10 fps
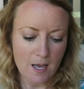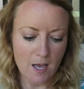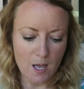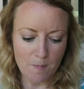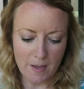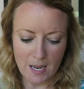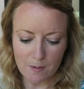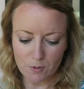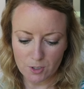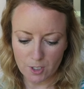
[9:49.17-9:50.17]
Um, and
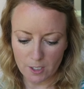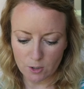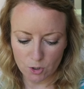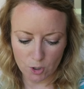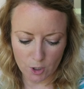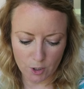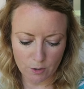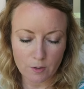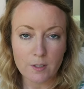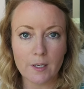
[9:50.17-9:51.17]
I'm just going
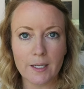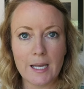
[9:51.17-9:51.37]
to,